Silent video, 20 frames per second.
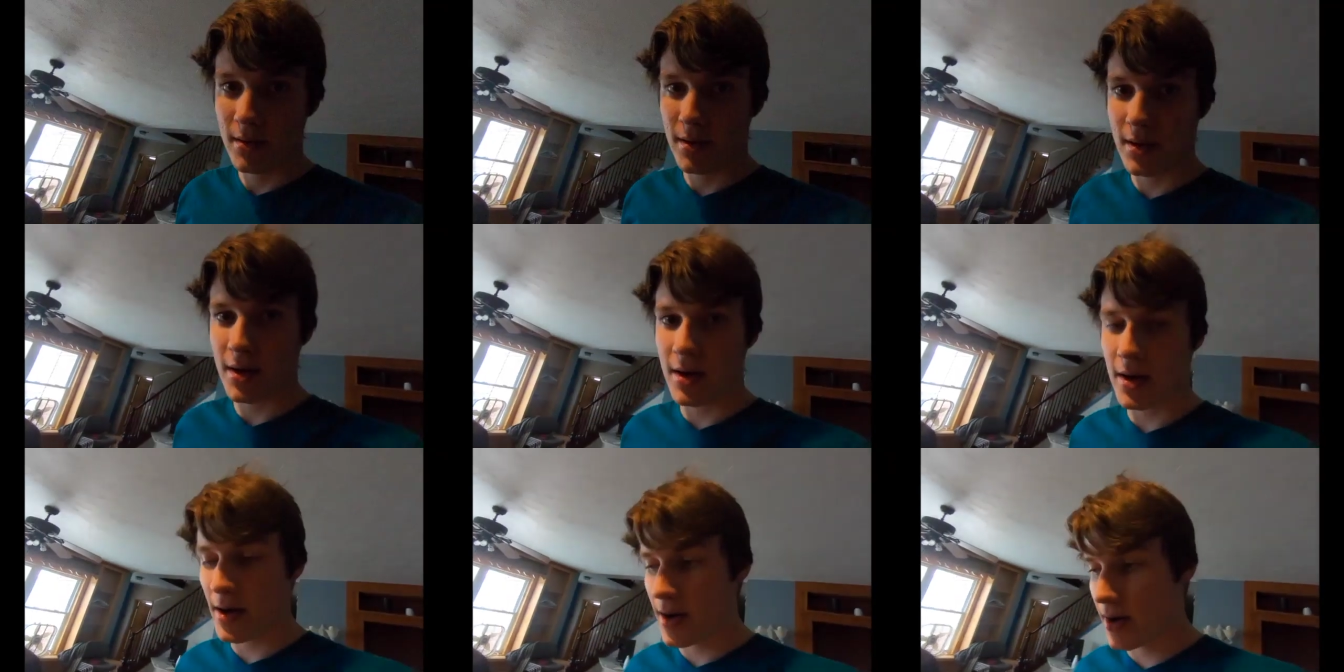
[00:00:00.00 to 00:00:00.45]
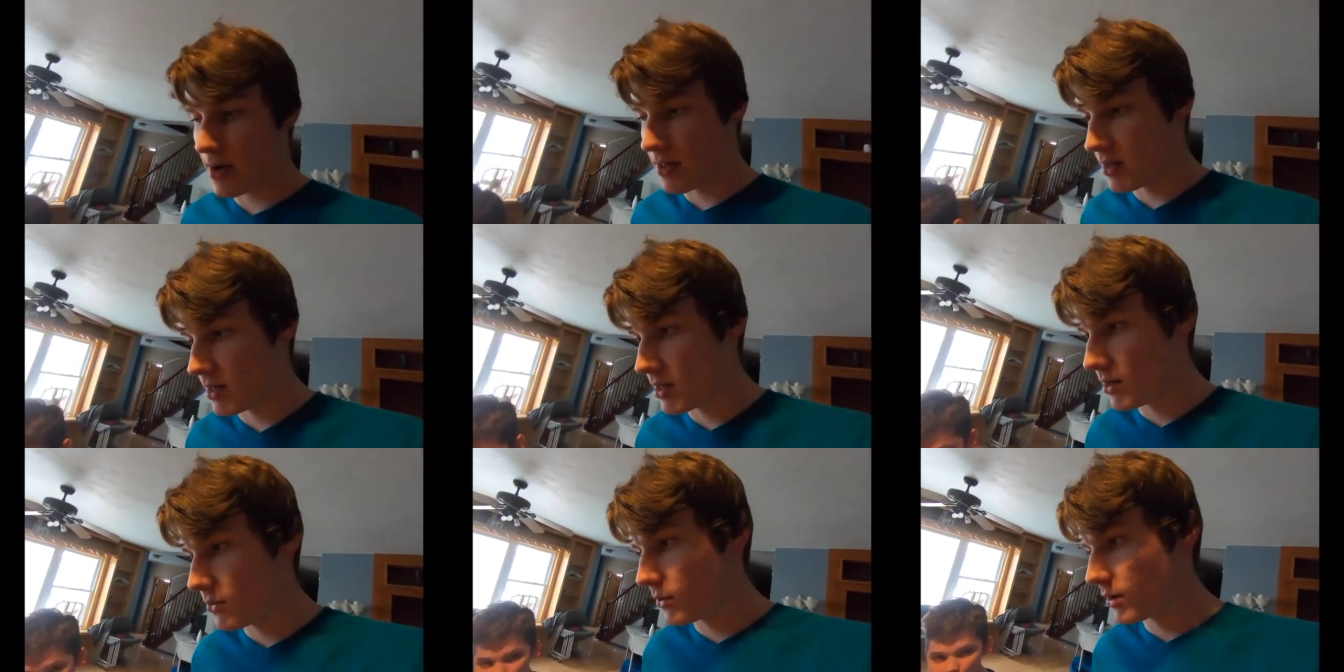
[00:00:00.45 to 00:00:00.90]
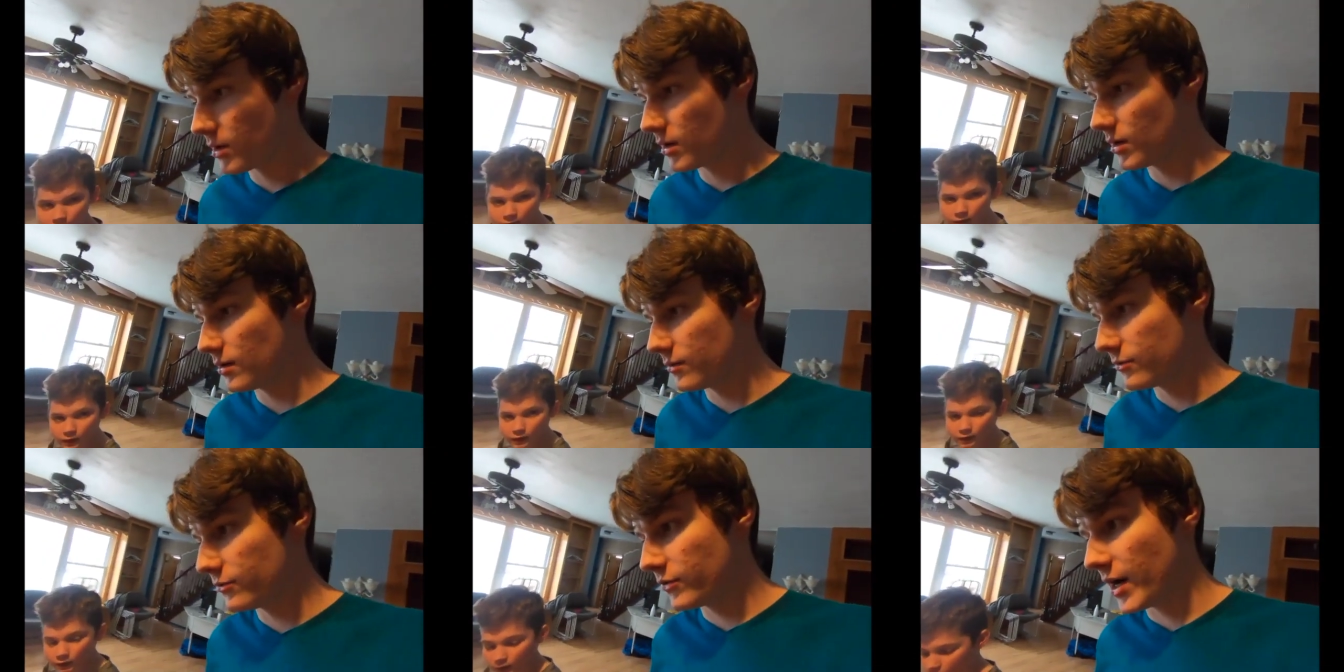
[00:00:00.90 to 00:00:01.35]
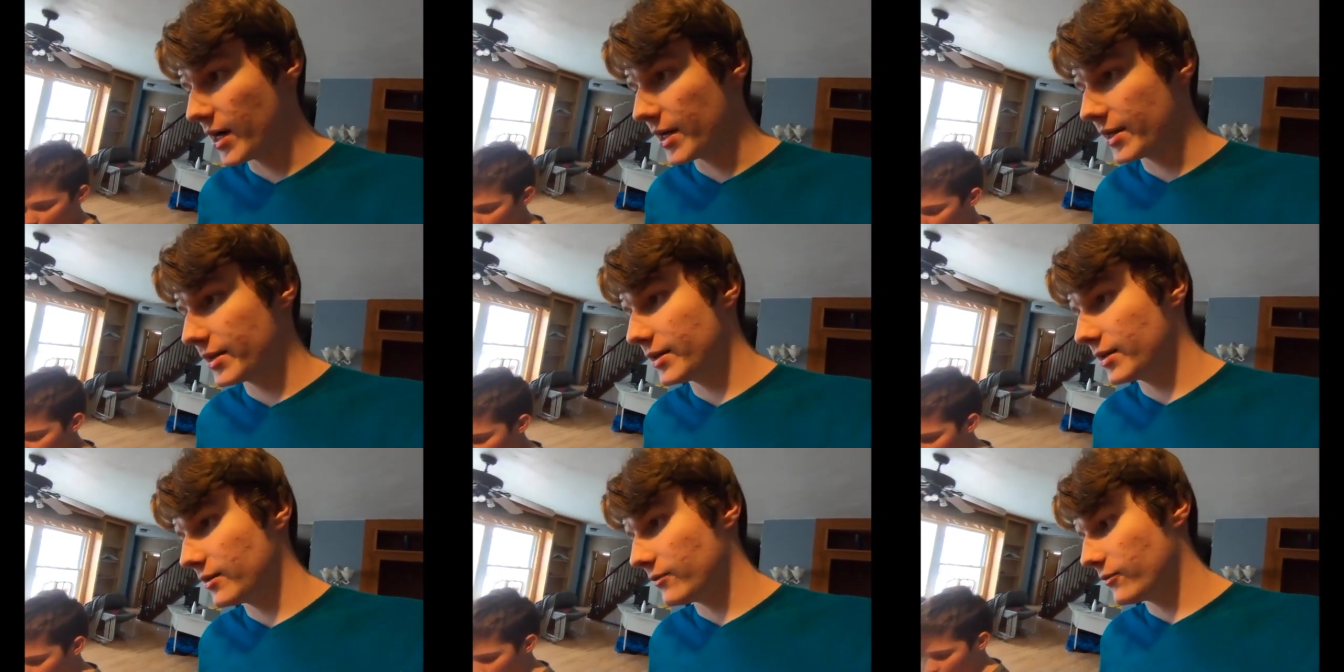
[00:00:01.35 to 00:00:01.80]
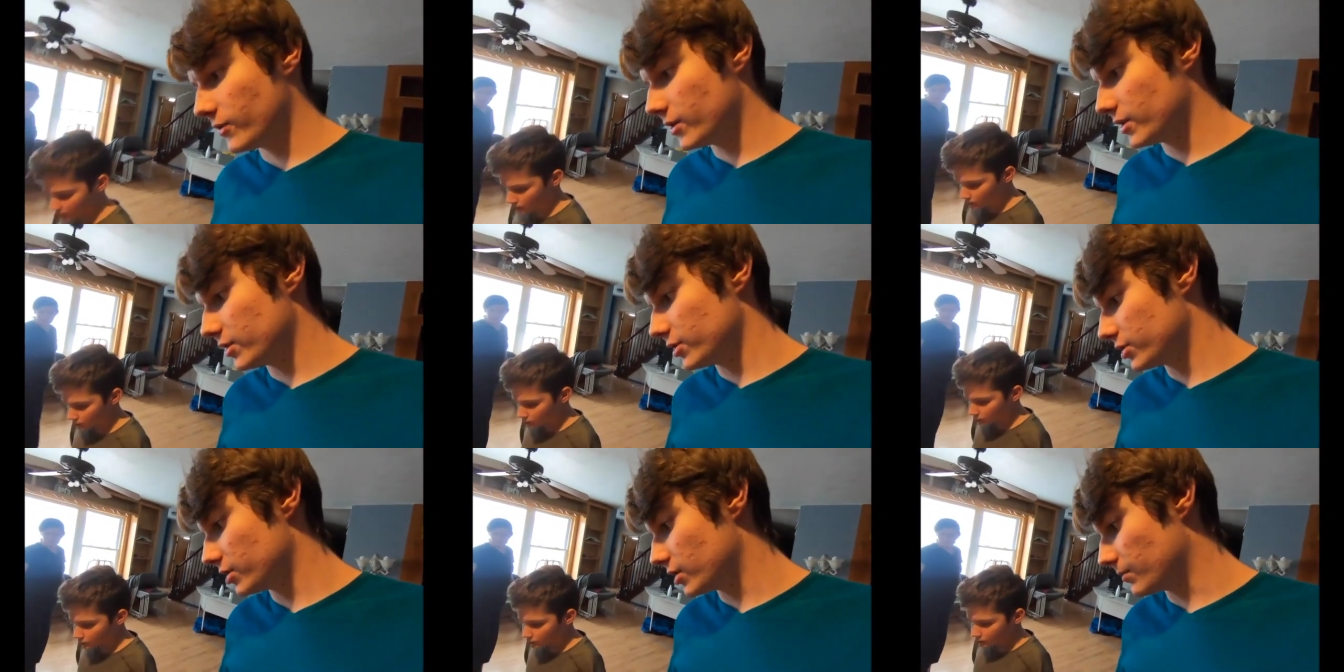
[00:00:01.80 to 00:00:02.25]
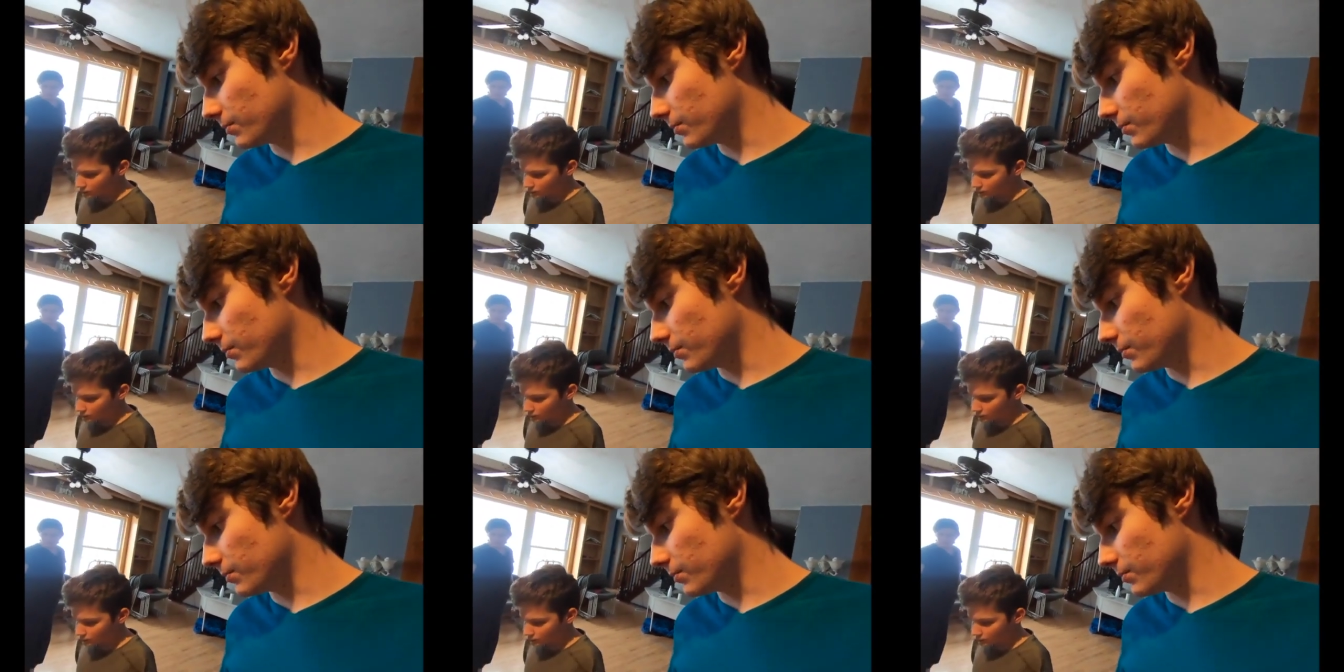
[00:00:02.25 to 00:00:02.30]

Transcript: I think we're gonna finally finish the